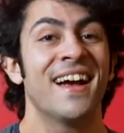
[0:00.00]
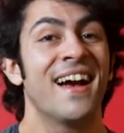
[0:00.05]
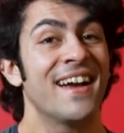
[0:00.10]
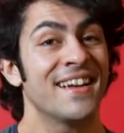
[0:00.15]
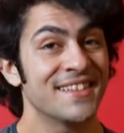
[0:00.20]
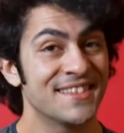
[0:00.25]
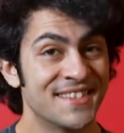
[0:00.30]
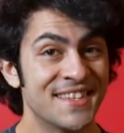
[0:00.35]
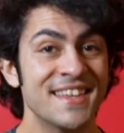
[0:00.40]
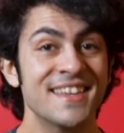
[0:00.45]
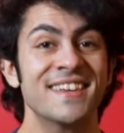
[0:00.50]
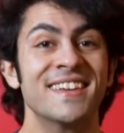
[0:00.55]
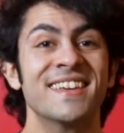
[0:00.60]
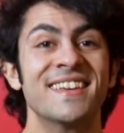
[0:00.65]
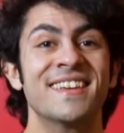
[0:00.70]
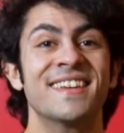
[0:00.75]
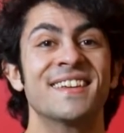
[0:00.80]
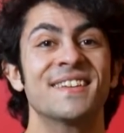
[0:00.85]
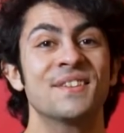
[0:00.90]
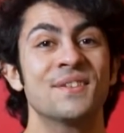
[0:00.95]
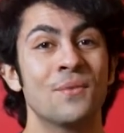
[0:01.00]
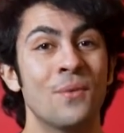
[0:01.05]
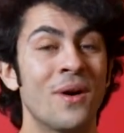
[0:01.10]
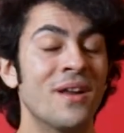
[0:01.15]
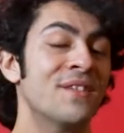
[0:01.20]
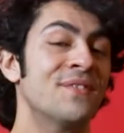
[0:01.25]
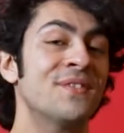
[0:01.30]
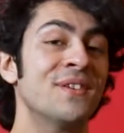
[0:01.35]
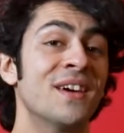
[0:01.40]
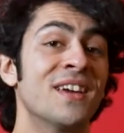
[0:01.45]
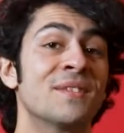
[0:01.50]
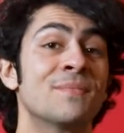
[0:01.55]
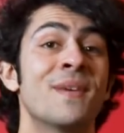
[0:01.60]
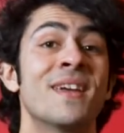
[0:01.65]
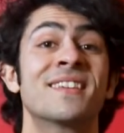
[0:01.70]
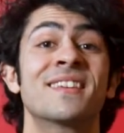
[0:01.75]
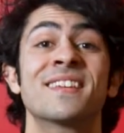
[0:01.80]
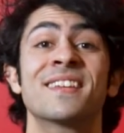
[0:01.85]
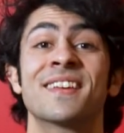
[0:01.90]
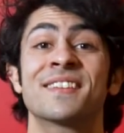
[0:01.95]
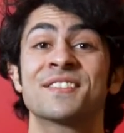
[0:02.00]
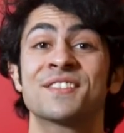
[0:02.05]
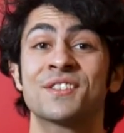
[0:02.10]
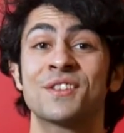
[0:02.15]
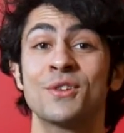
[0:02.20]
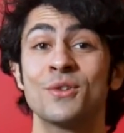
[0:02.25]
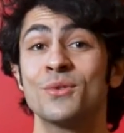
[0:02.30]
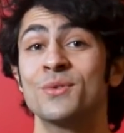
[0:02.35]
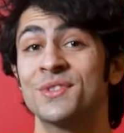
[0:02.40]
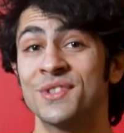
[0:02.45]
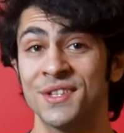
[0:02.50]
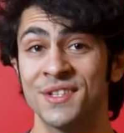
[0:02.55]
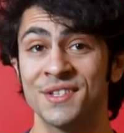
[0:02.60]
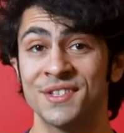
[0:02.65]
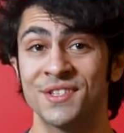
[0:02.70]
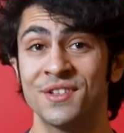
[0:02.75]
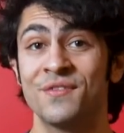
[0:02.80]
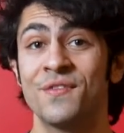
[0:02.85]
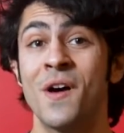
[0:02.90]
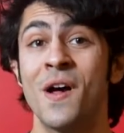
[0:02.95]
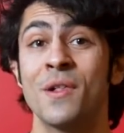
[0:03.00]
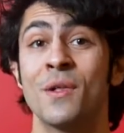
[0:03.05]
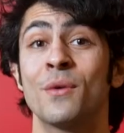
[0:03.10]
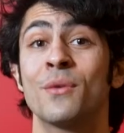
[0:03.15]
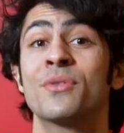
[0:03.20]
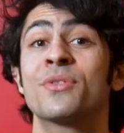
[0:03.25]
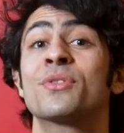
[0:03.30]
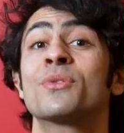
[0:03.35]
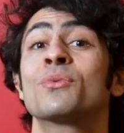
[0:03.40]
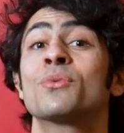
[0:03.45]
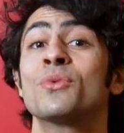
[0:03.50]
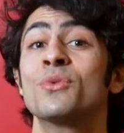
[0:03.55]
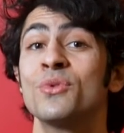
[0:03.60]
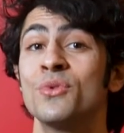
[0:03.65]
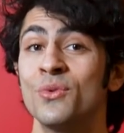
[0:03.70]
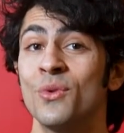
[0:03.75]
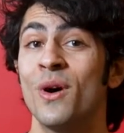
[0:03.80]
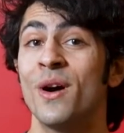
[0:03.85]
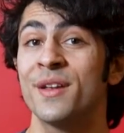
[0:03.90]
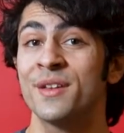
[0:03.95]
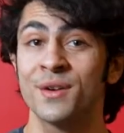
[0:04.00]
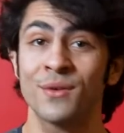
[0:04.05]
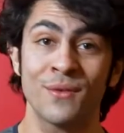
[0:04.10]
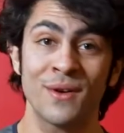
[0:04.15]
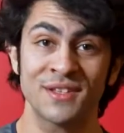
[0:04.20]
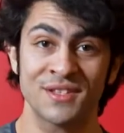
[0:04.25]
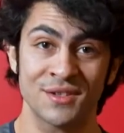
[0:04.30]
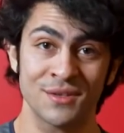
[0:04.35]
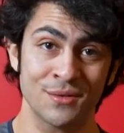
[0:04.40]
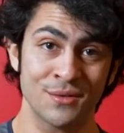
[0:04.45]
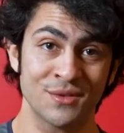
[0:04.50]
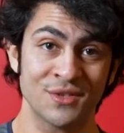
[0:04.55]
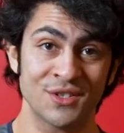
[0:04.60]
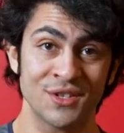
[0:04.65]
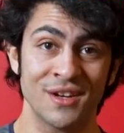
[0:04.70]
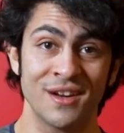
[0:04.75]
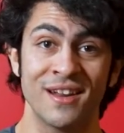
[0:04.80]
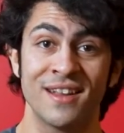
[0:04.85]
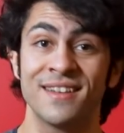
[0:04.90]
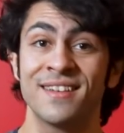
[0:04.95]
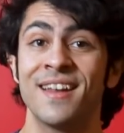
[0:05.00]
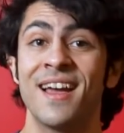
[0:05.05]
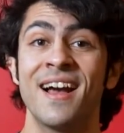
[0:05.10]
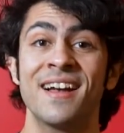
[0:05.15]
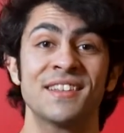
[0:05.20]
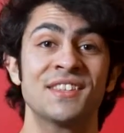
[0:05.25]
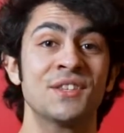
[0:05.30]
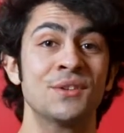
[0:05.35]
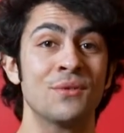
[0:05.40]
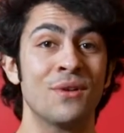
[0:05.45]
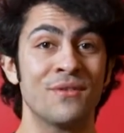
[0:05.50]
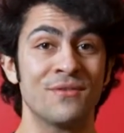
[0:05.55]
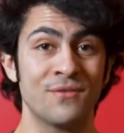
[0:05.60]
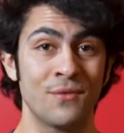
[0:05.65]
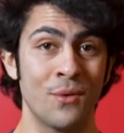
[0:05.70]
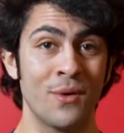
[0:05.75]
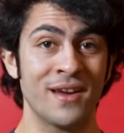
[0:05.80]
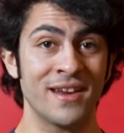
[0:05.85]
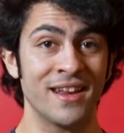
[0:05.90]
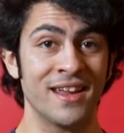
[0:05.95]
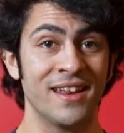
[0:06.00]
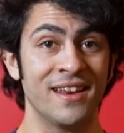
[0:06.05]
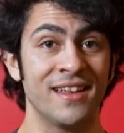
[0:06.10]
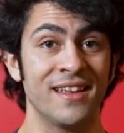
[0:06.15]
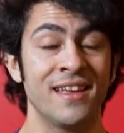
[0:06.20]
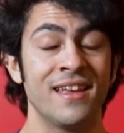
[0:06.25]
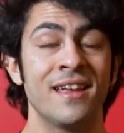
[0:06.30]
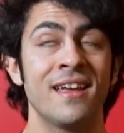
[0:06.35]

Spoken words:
Ideally, you want to feel like making excuses to follow through on your resolution, not to avoid it.